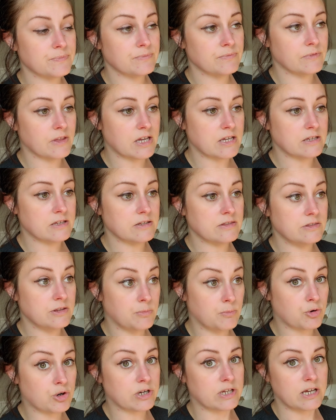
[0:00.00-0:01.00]
like the
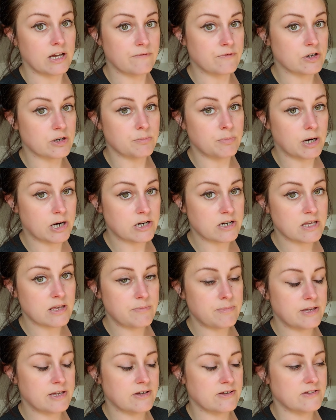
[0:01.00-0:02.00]
morning of her party
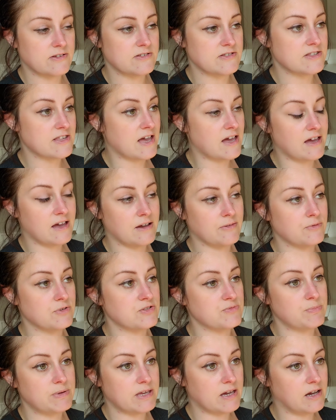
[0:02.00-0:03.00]
because I was
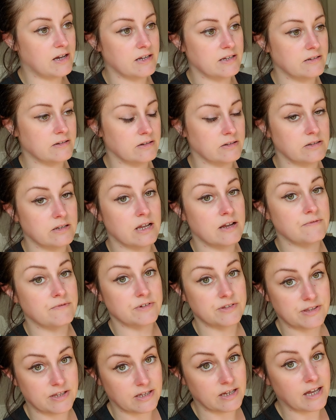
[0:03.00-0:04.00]
behind on
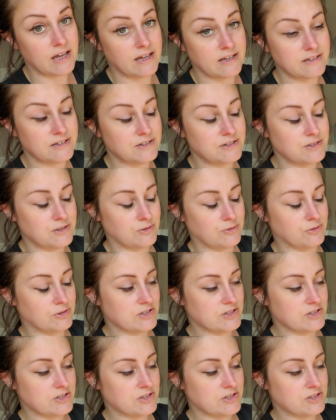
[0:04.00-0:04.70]
everything I had to do,